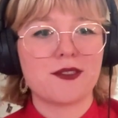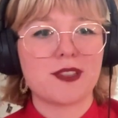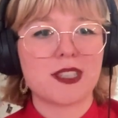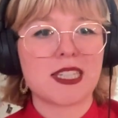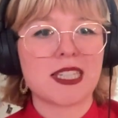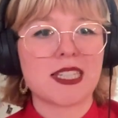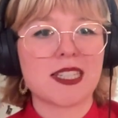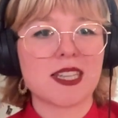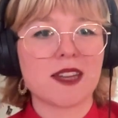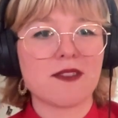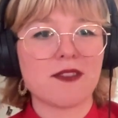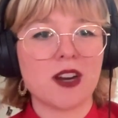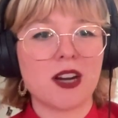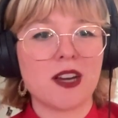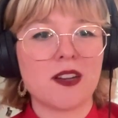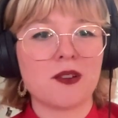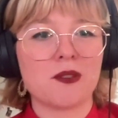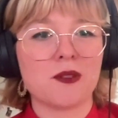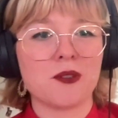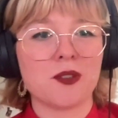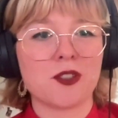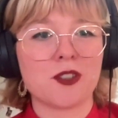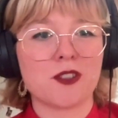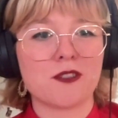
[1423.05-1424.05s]
since I've
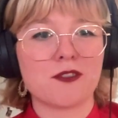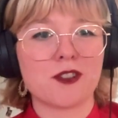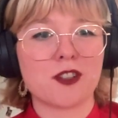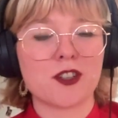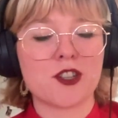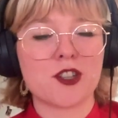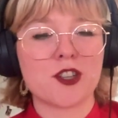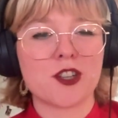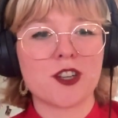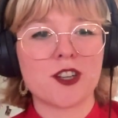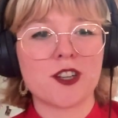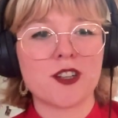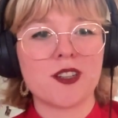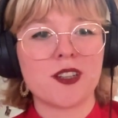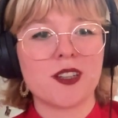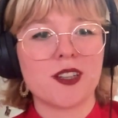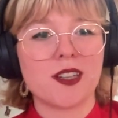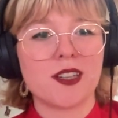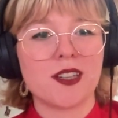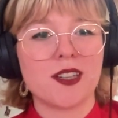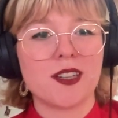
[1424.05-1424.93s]
gotten older, for sure.